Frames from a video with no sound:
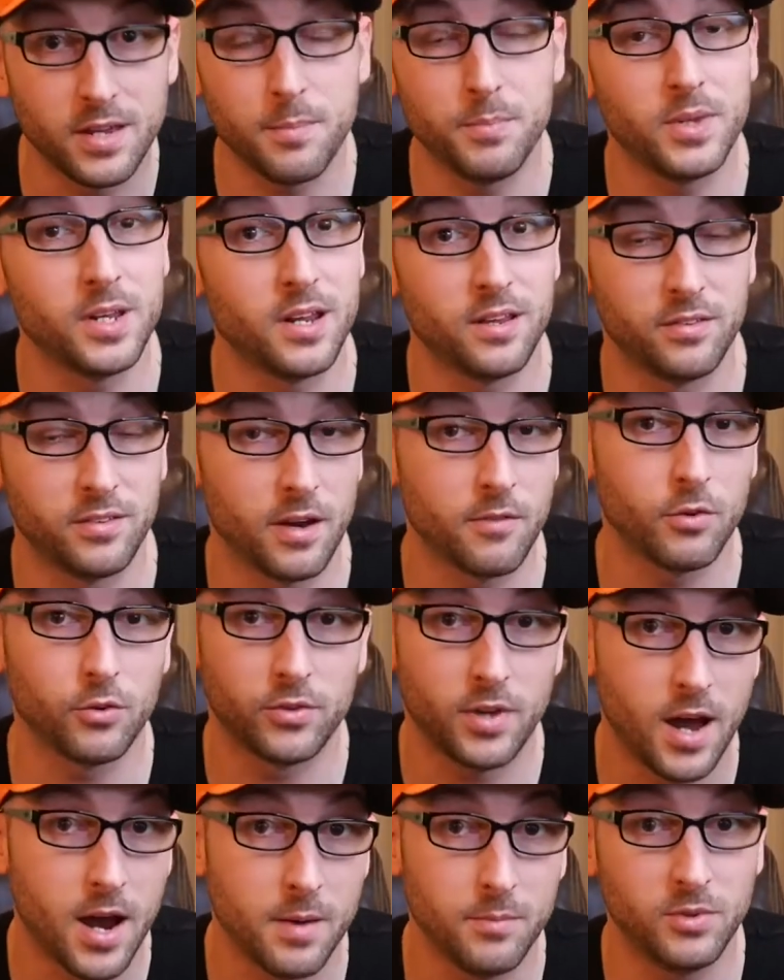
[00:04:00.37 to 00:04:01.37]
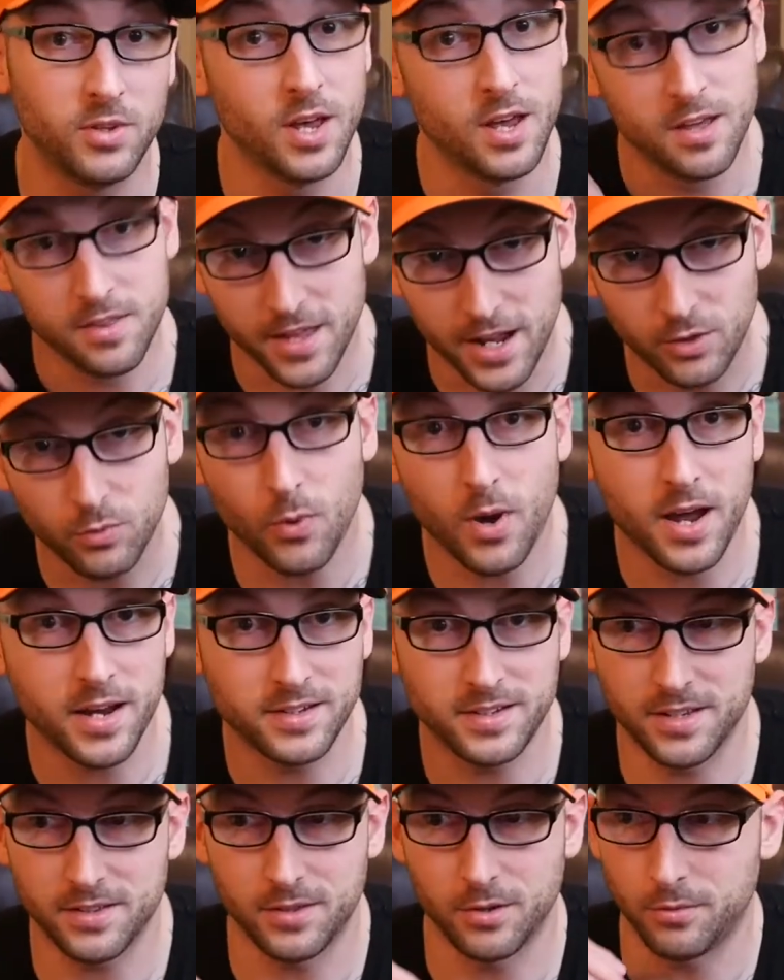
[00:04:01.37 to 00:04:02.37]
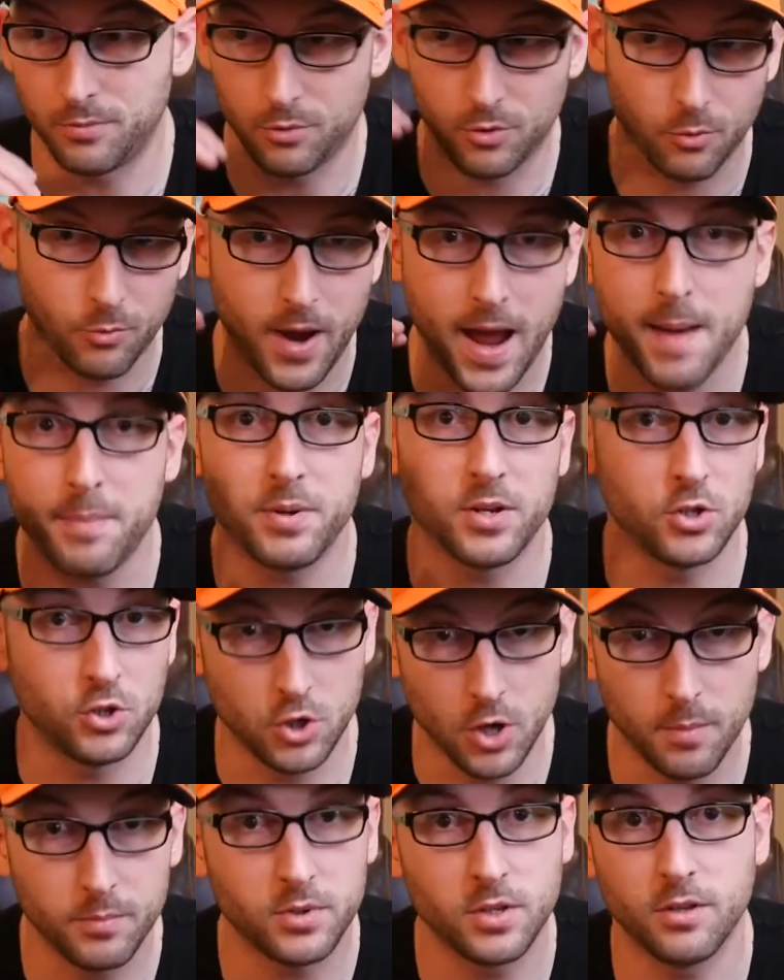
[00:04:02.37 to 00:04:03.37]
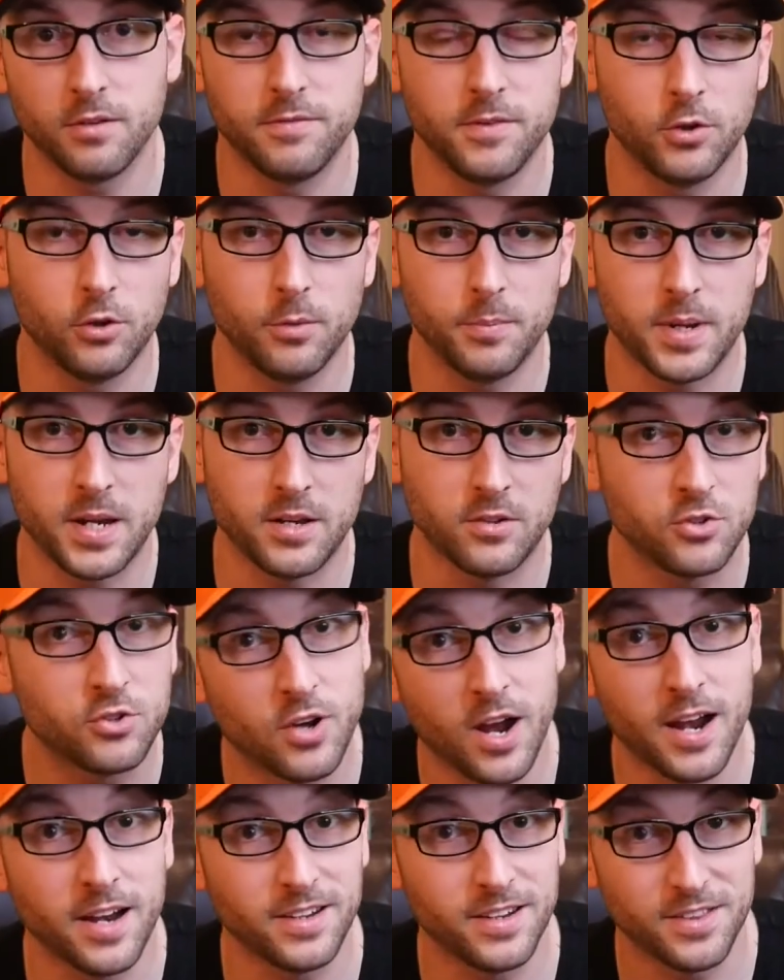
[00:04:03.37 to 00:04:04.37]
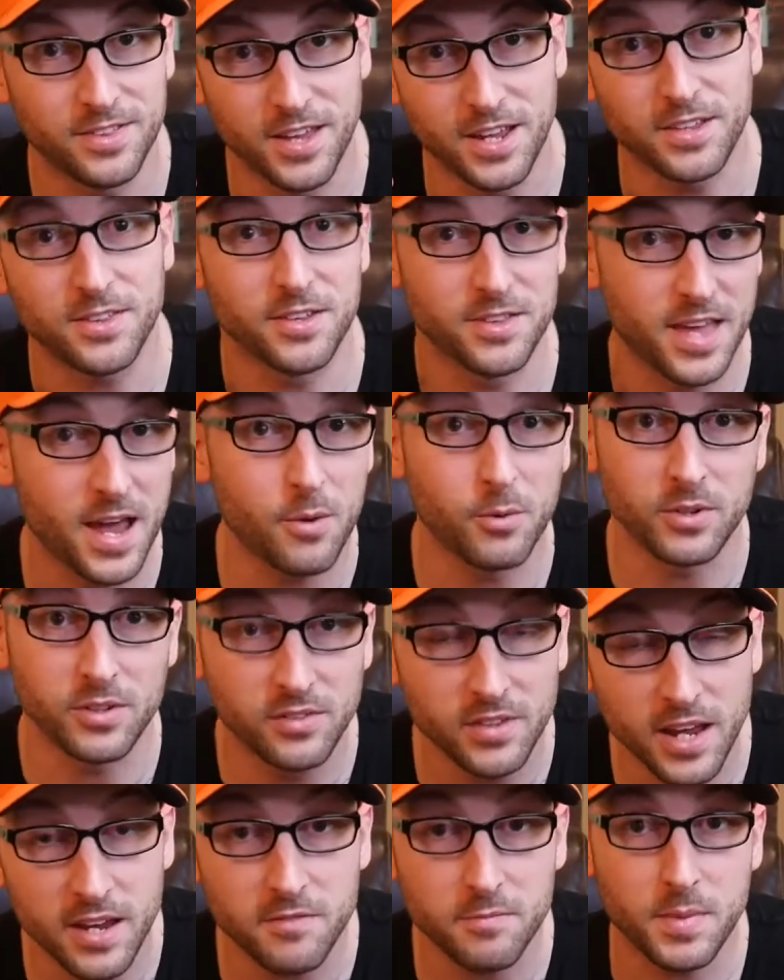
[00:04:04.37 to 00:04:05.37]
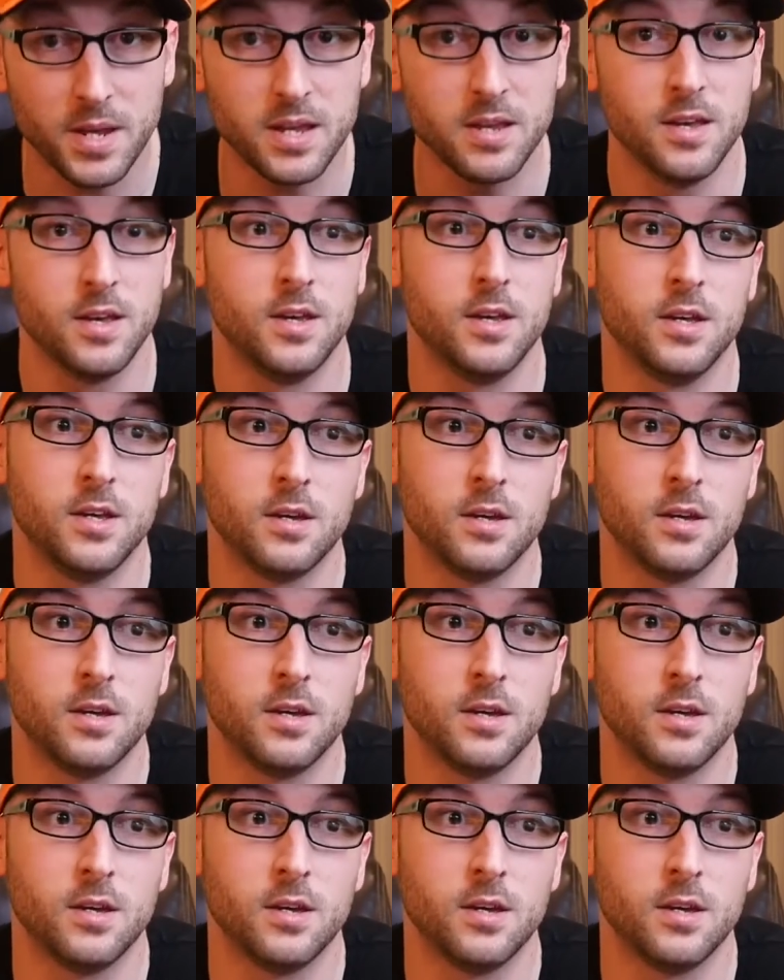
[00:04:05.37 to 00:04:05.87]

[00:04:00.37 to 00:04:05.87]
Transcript: attempted it several times. That's why I did the rapid jump to the Philippines, trying to think that would save me.